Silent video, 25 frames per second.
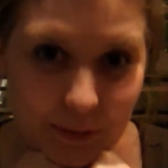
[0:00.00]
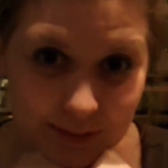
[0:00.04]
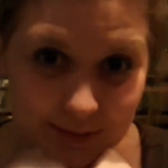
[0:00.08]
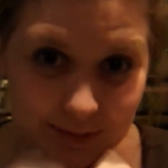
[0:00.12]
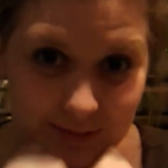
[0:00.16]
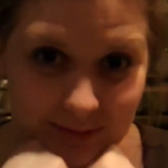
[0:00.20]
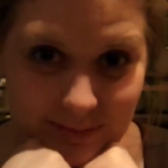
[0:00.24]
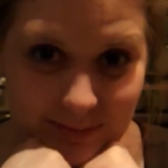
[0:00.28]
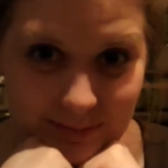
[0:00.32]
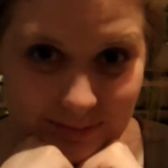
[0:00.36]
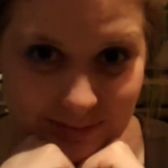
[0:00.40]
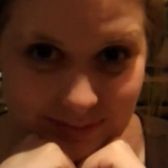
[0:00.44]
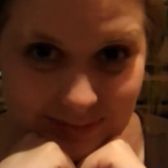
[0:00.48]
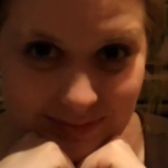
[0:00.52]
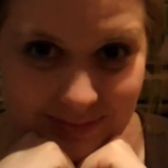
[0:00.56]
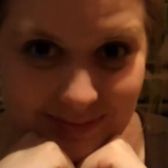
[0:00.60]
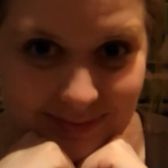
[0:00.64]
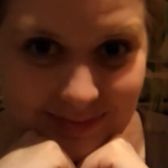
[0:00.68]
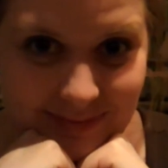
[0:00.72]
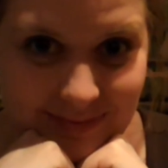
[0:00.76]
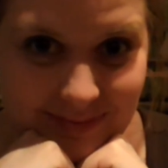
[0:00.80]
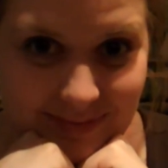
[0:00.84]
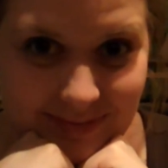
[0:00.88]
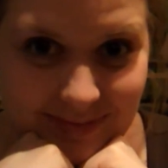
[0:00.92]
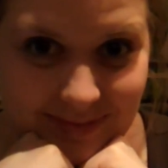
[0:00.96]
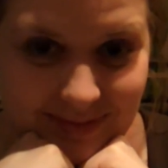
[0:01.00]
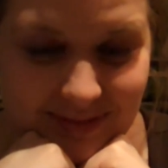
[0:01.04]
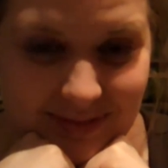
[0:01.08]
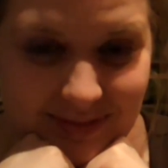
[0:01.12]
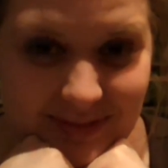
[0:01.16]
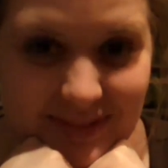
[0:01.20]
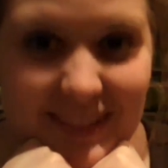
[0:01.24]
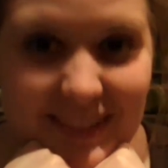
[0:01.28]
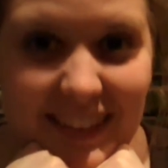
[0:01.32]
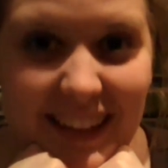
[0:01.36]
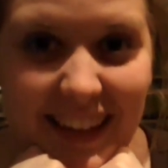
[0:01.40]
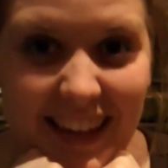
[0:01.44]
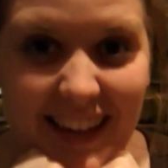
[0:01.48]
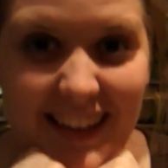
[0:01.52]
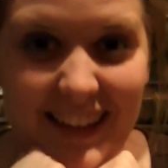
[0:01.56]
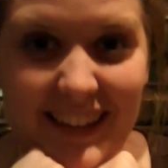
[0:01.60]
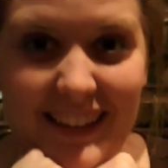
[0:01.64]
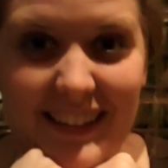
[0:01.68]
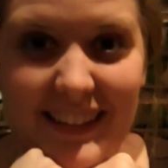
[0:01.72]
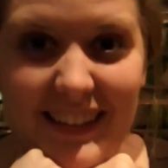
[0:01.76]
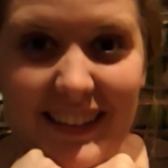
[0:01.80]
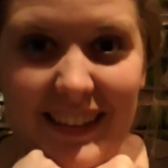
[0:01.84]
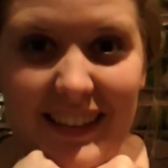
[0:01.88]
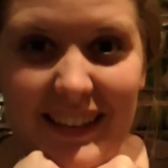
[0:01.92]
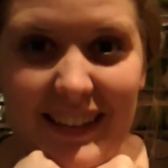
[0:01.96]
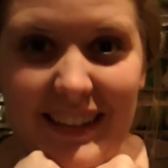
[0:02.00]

Oh yeah, I'll do that. Which one's that?